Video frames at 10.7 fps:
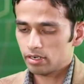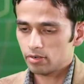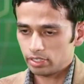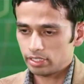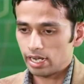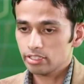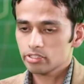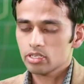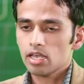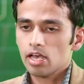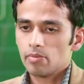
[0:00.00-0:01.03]
quite
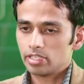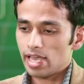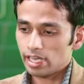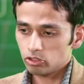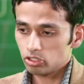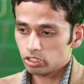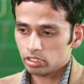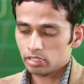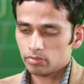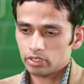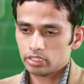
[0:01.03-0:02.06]
nice. But the actual
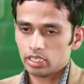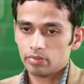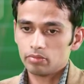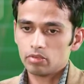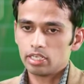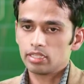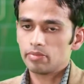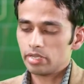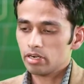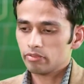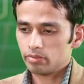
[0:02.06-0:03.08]
turning point came in the
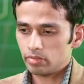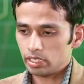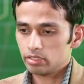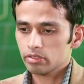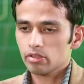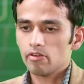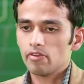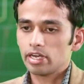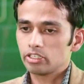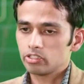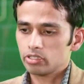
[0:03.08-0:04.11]
mid of the month
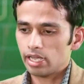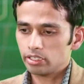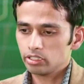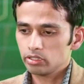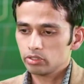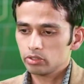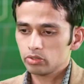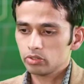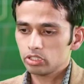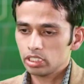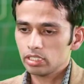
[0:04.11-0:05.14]
when I decided
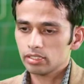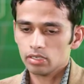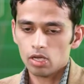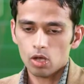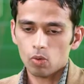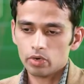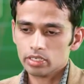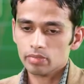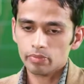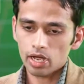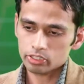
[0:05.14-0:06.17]
to see that what are
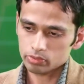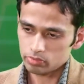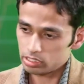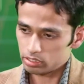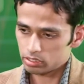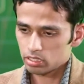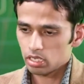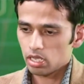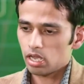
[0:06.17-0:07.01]
the past months,